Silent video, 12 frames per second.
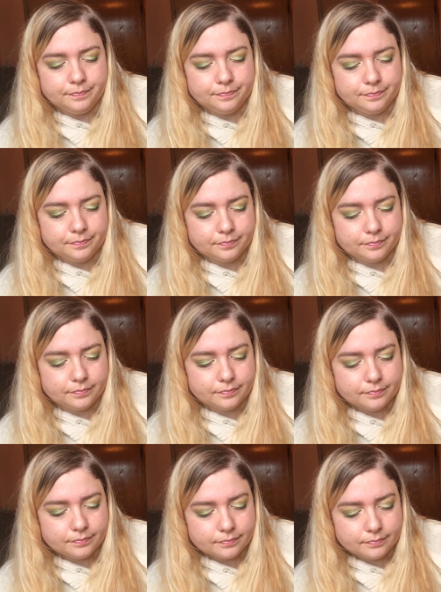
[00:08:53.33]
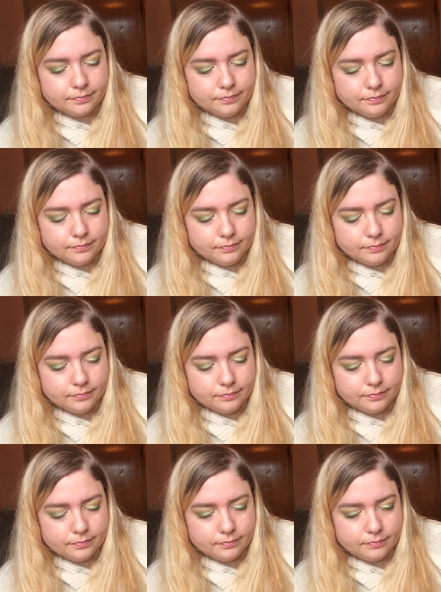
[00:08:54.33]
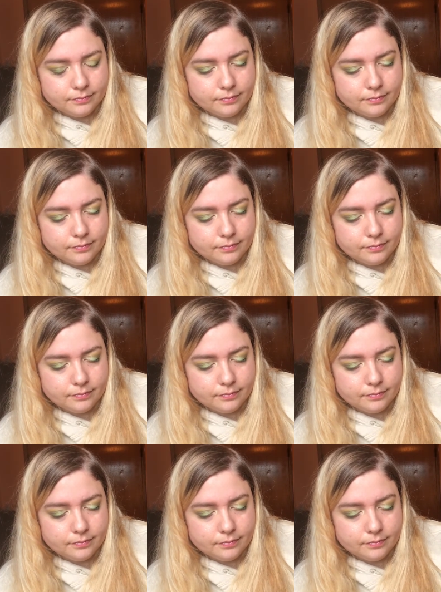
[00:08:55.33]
(silence)